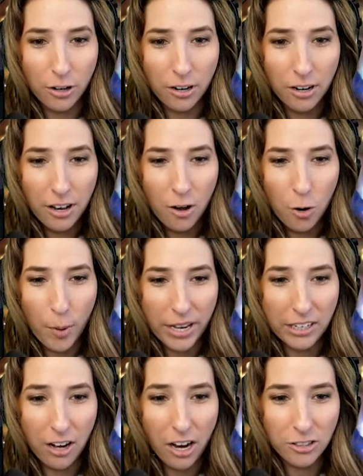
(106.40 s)
the door. Oh
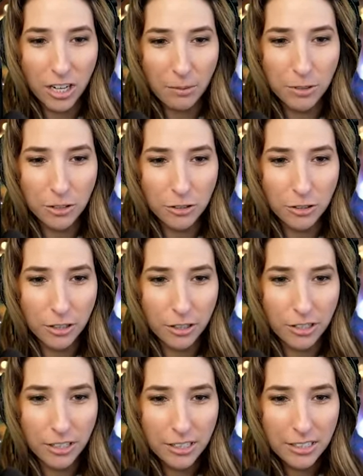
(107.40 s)
my gosh, I'm such a
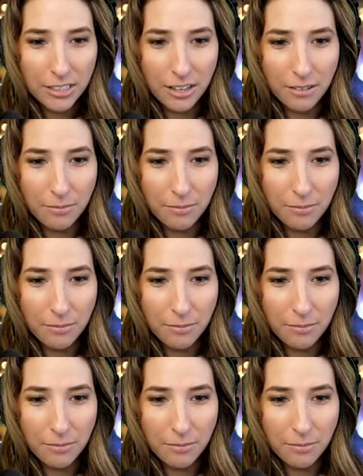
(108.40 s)
nerd. You